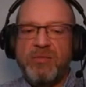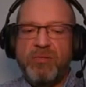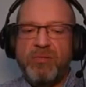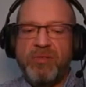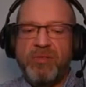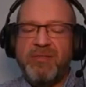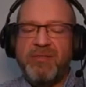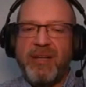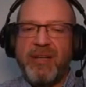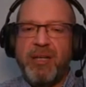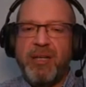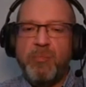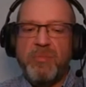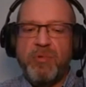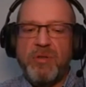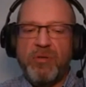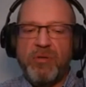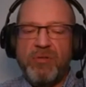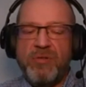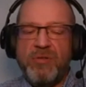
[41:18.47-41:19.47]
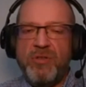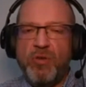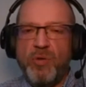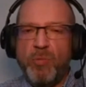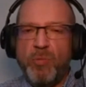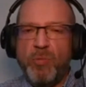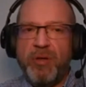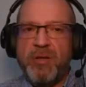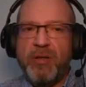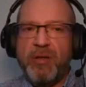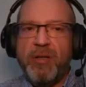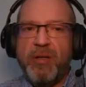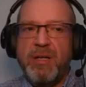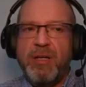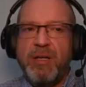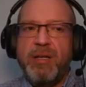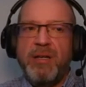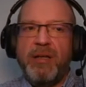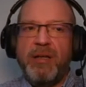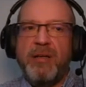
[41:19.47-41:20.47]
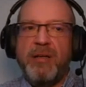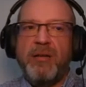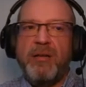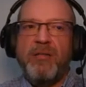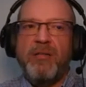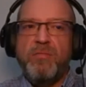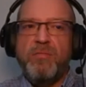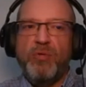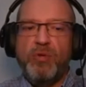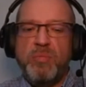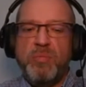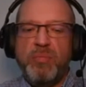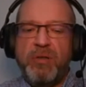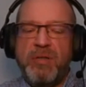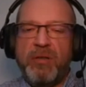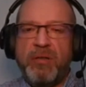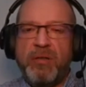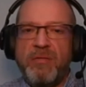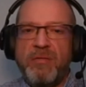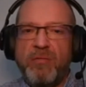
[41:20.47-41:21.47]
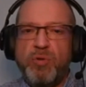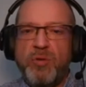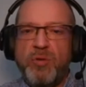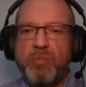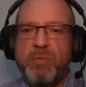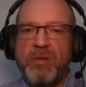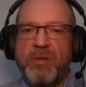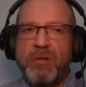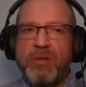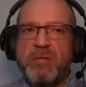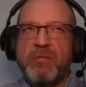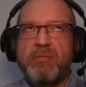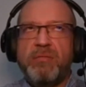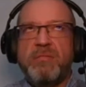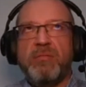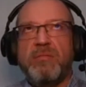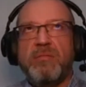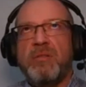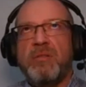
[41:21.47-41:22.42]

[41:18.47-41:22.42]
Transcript: So the time consuming would be